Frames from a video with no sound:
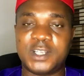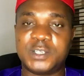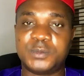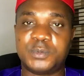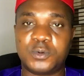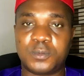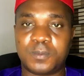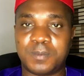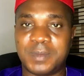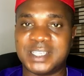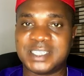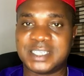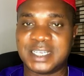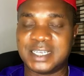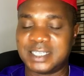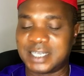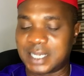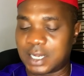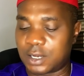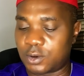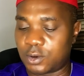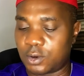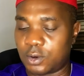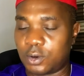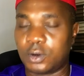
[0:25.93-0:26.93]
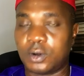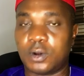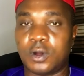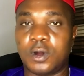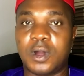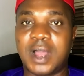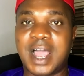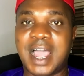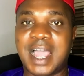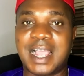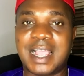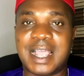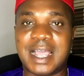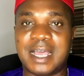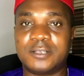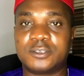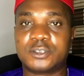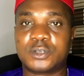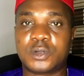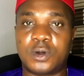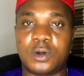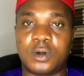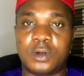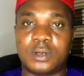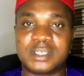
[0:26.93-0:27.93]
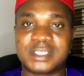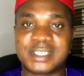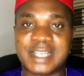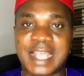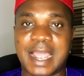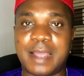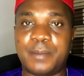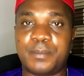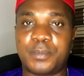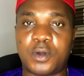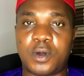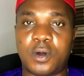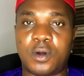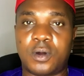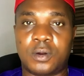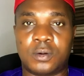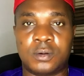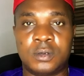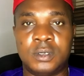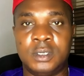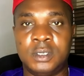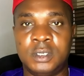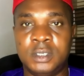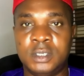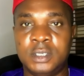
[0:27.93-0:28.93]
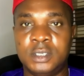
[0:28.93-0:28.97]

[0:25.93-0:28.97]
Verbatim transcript: Facebook Messenger call or Hangout call, Skype call,